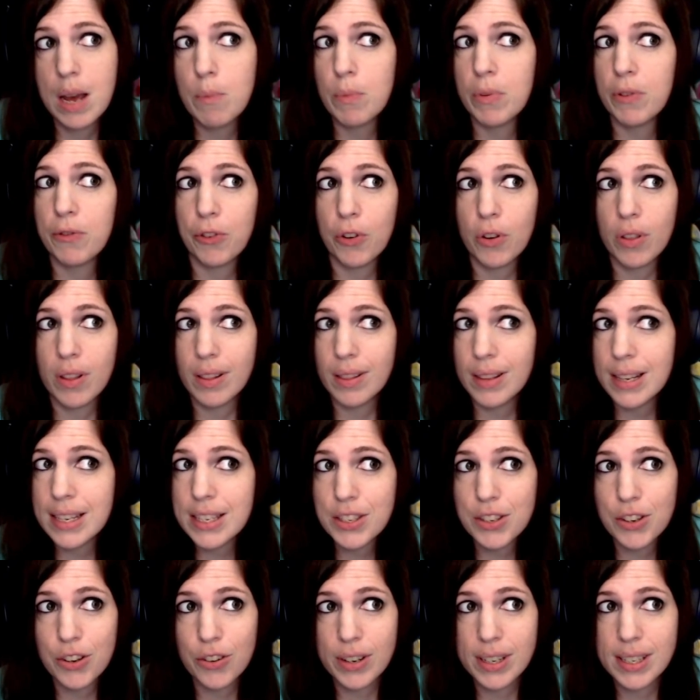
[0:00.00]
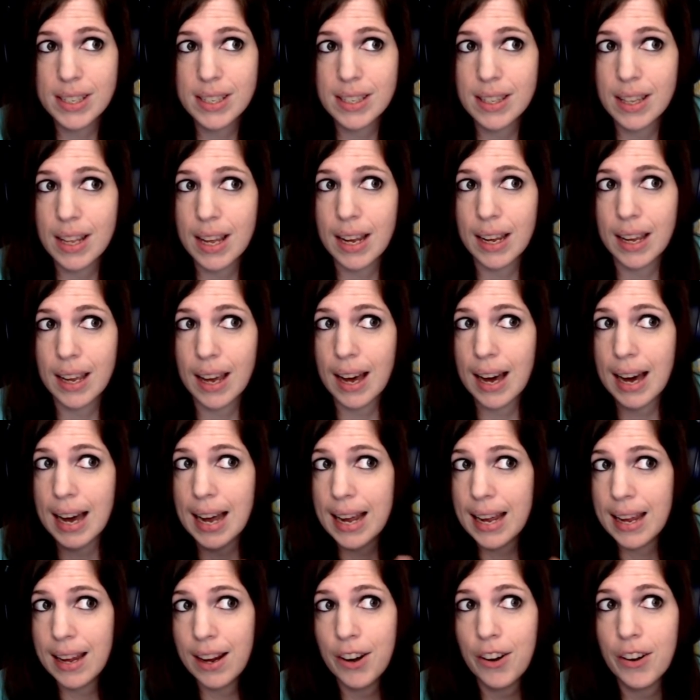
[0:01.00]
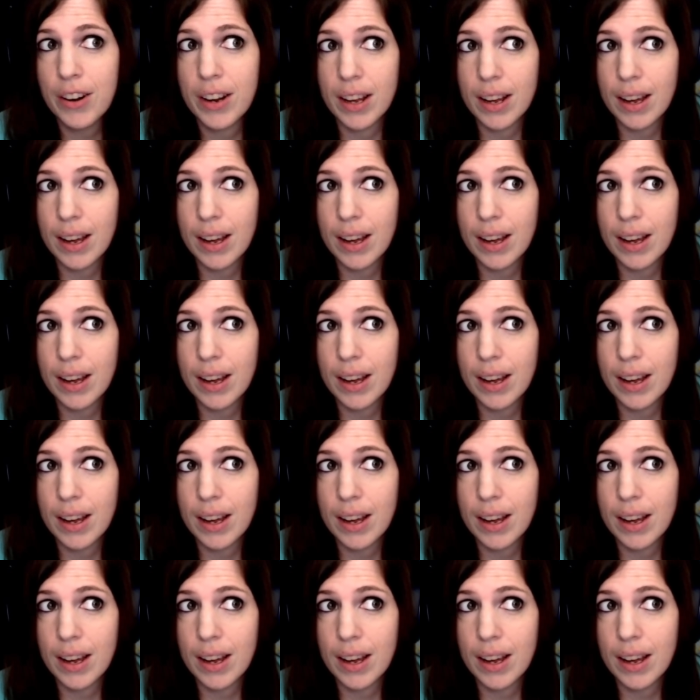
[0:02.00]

But for the listener, it's like, I hear you,